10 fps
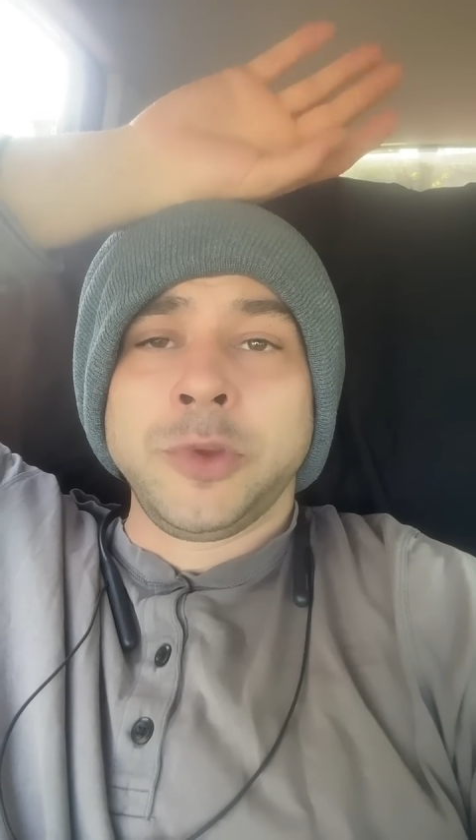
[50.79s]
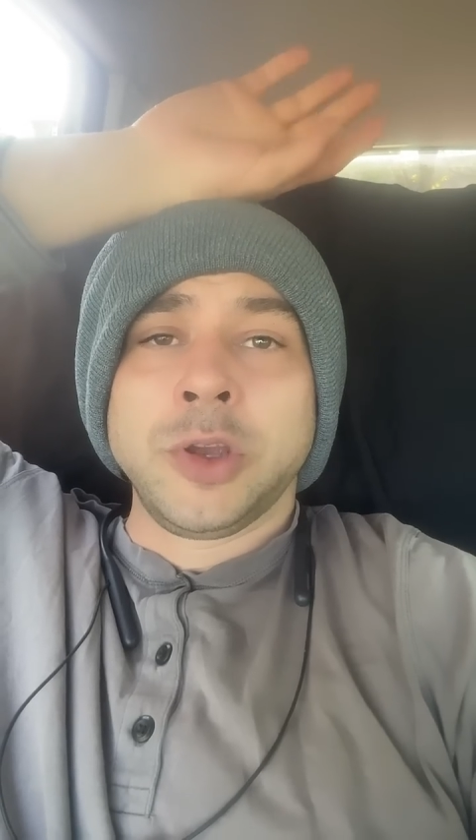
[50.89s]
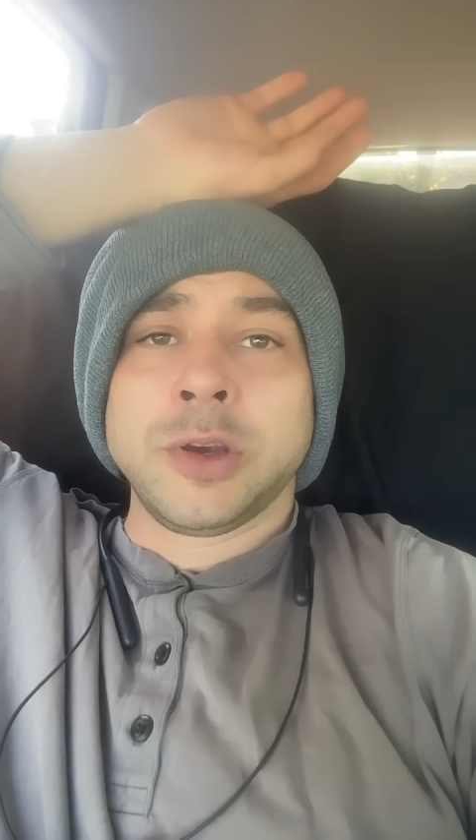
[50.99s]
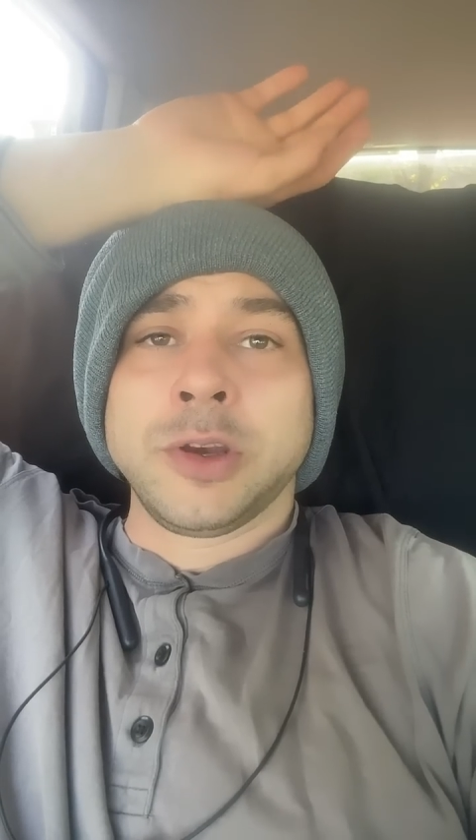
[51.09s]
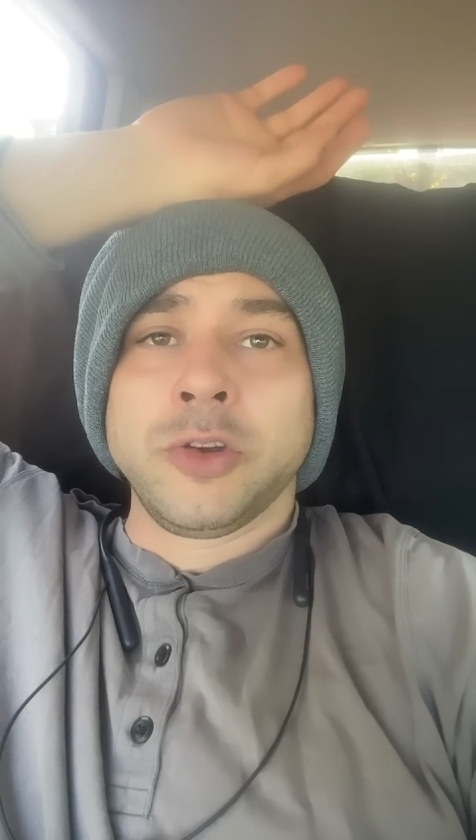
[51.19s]

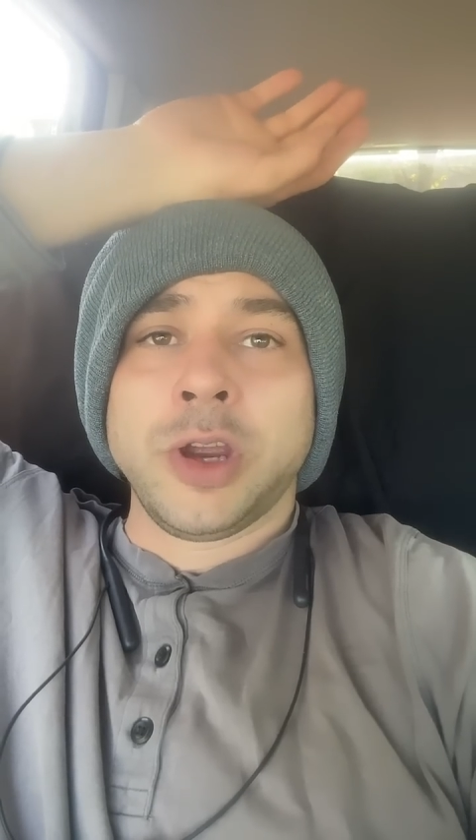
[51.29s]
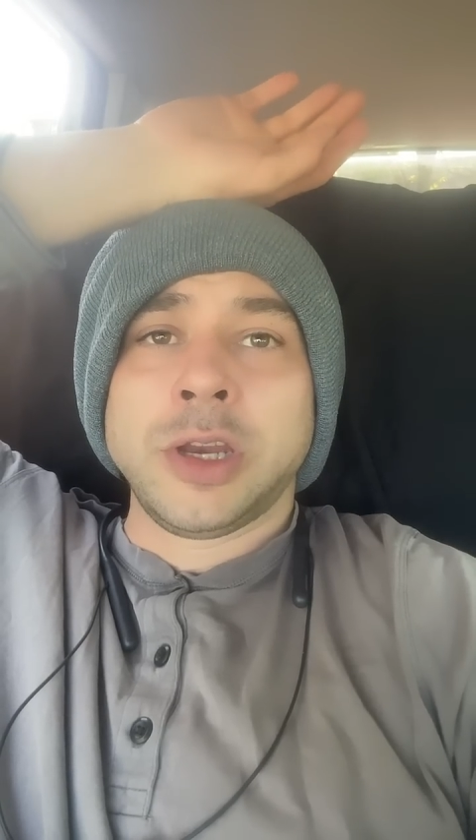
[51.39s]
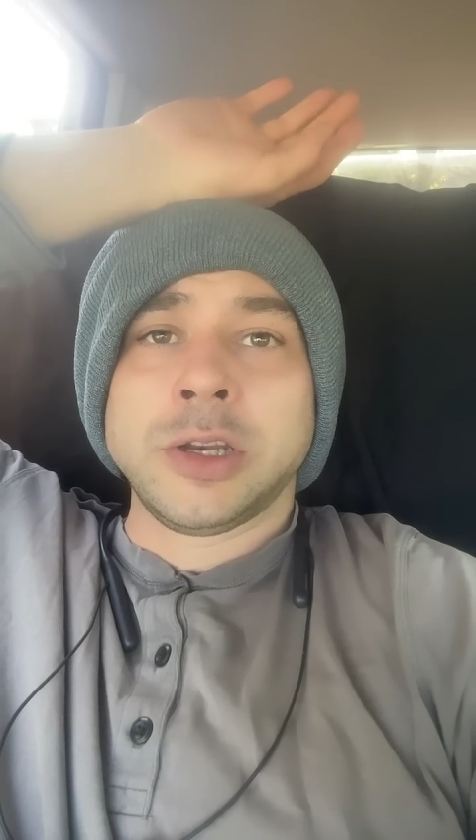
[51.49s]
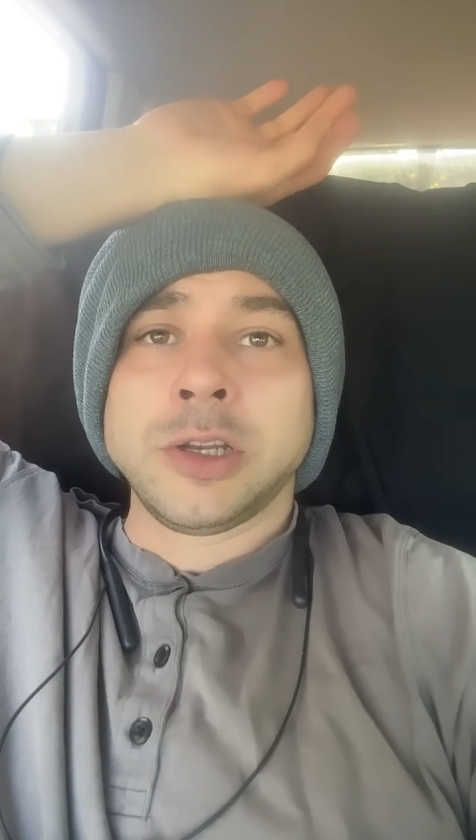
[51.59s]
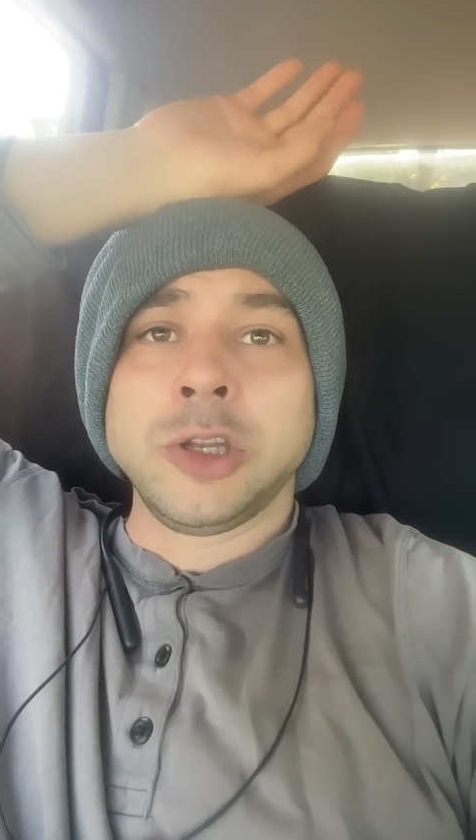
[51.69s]
You can
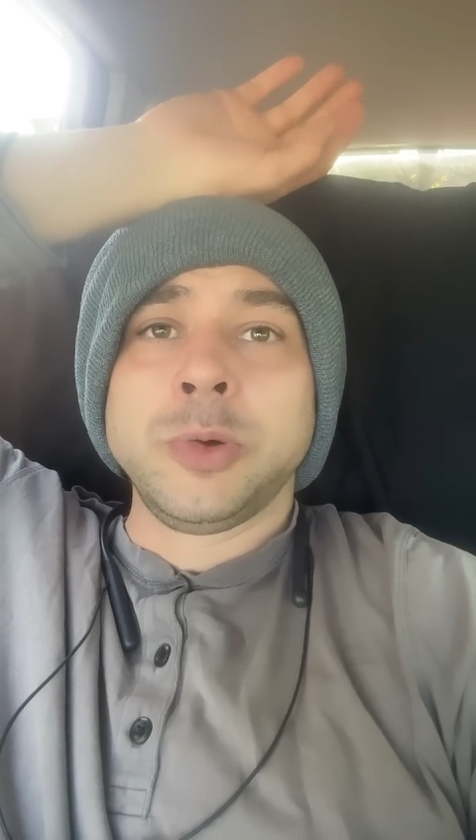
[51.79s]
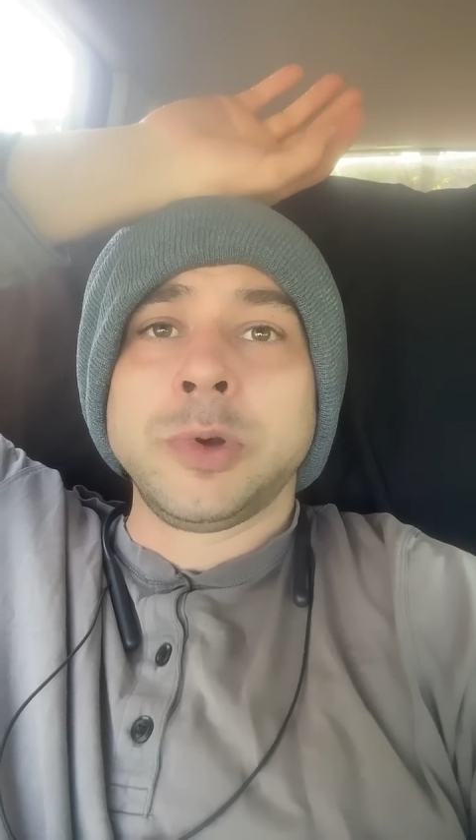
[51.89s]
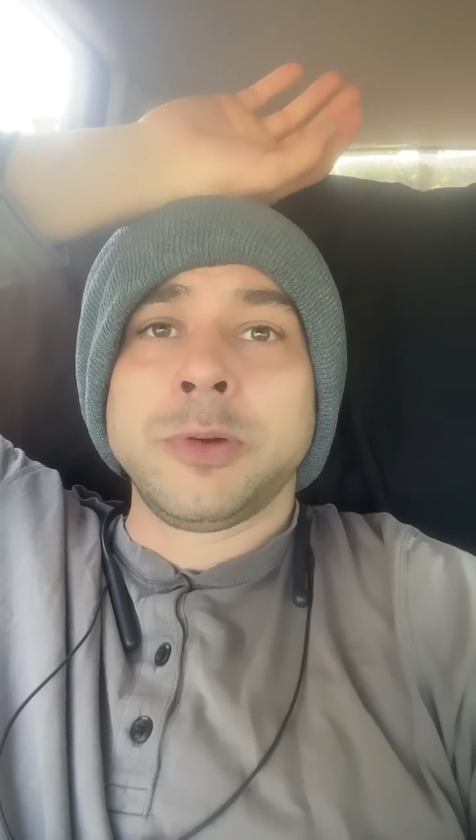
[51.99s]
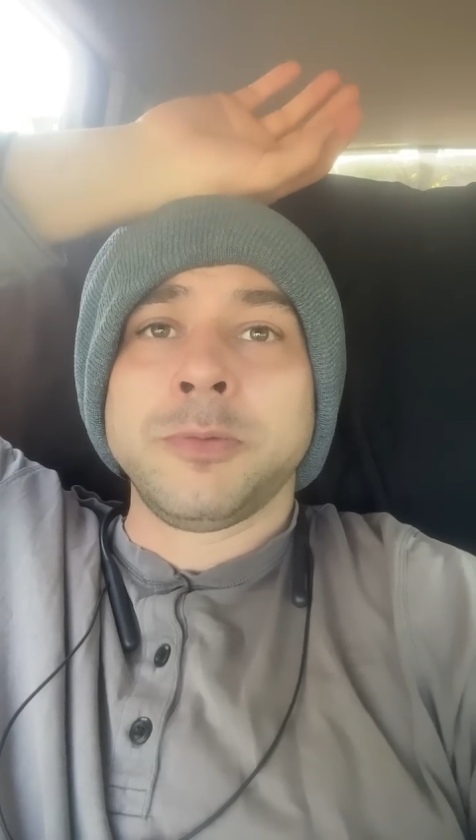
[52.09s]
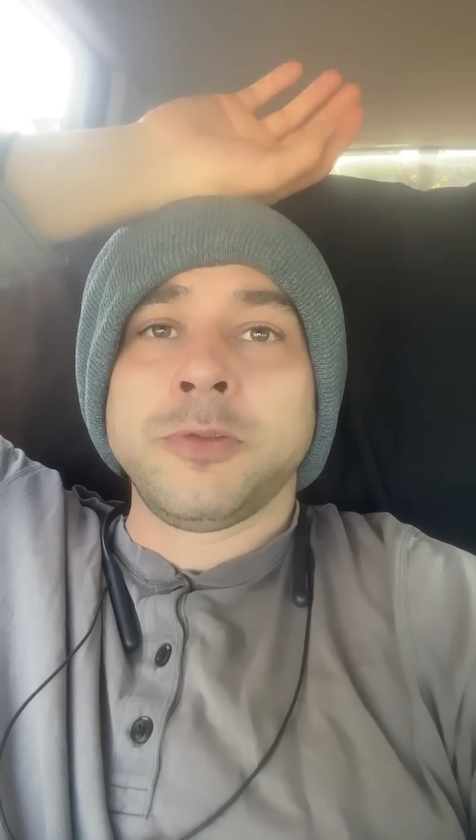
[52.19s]
create an
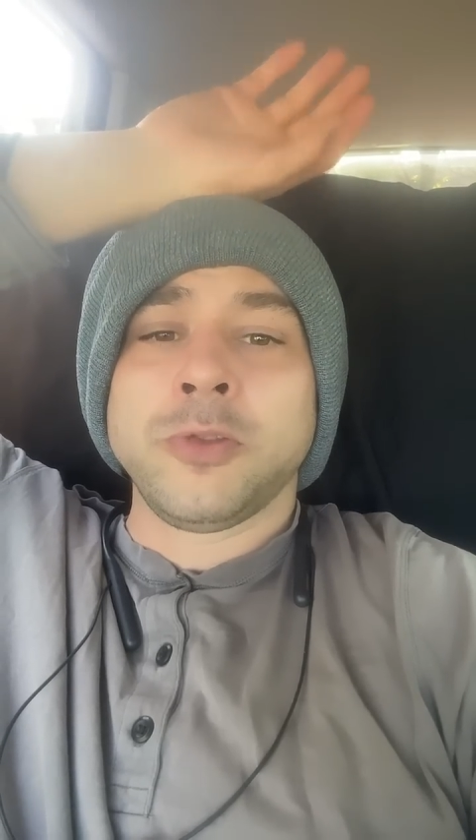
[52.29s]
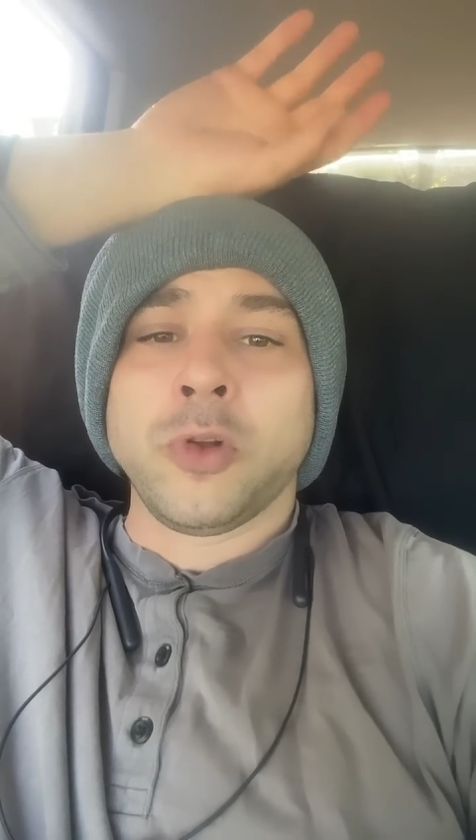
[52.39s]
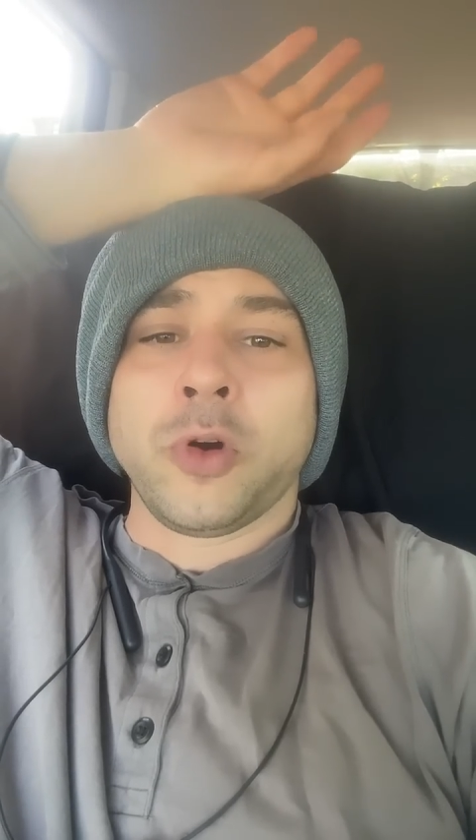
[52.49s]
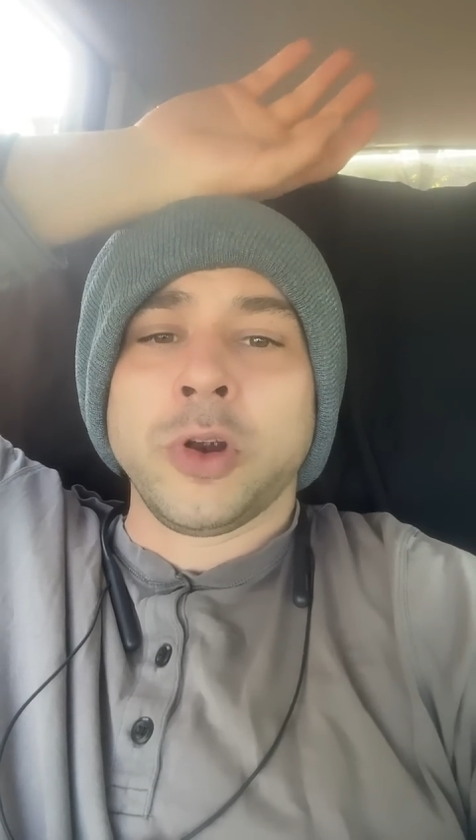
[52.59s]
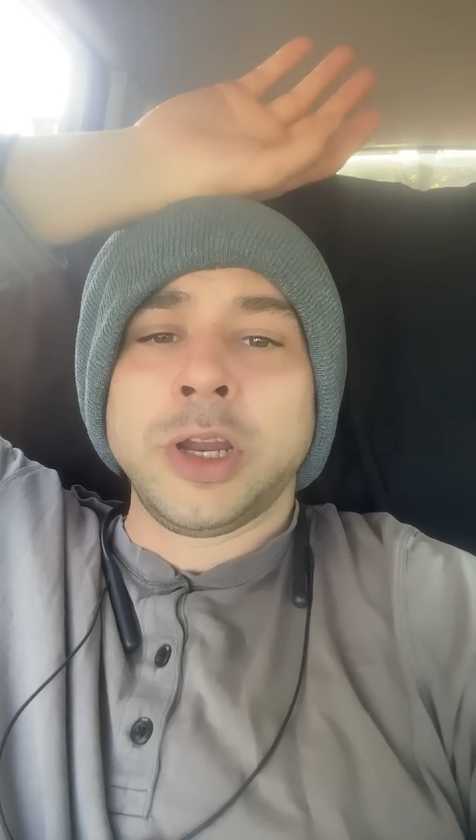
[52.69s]
aluminum
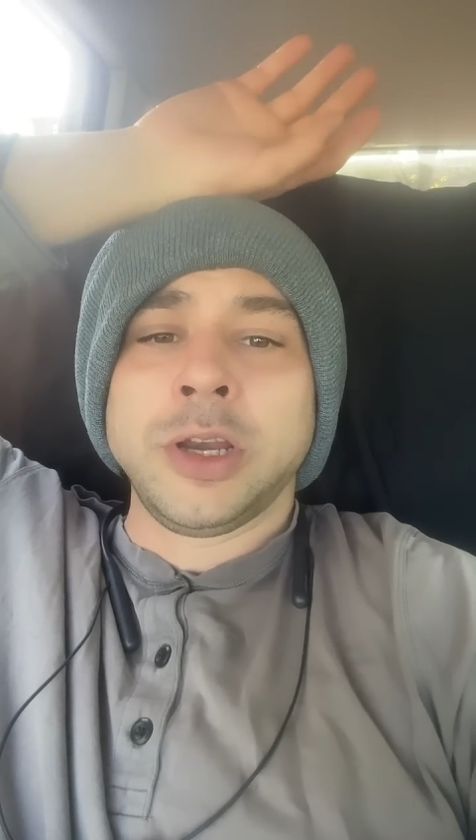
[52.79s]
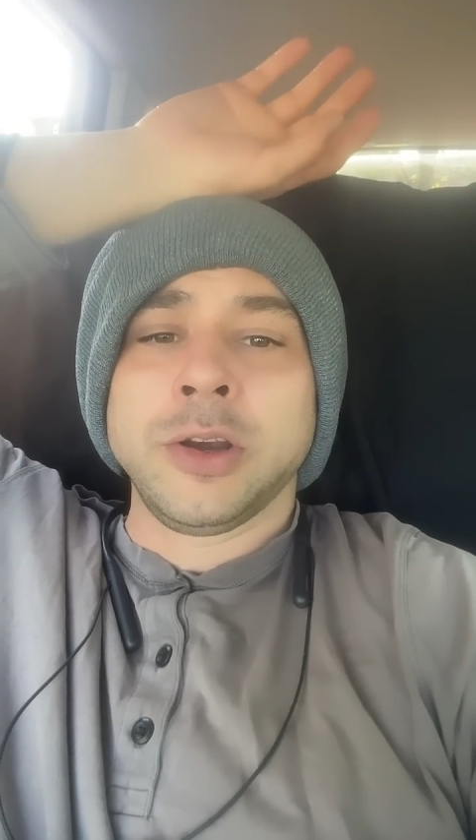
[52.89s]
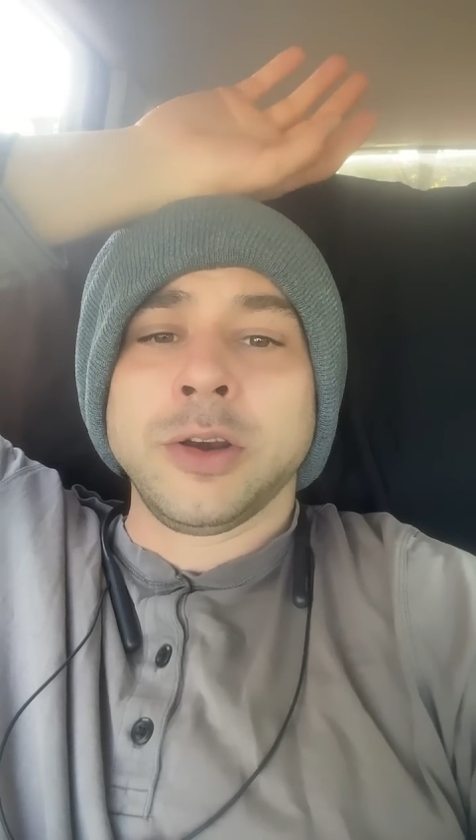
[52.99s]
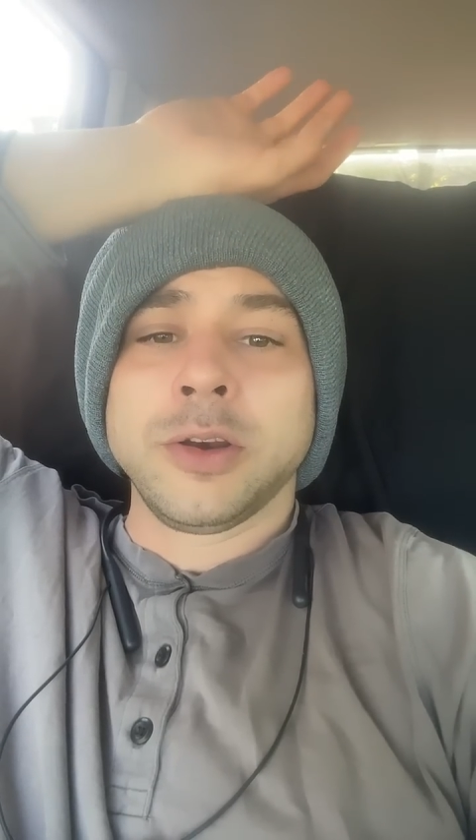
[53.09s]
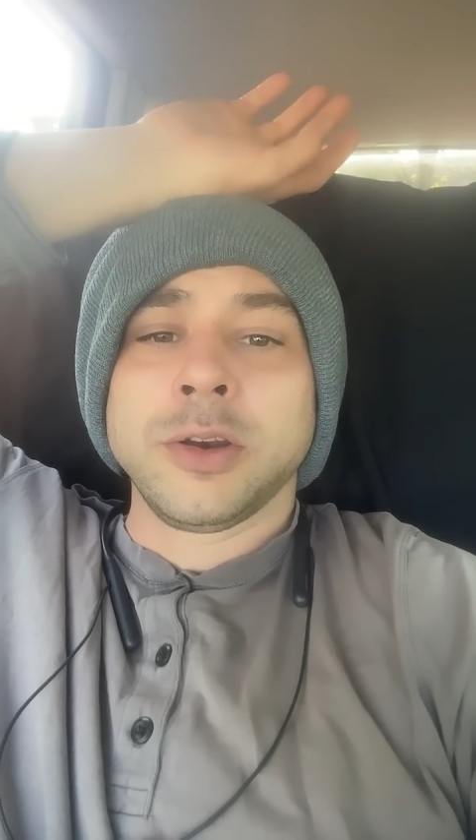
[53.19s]
fluorine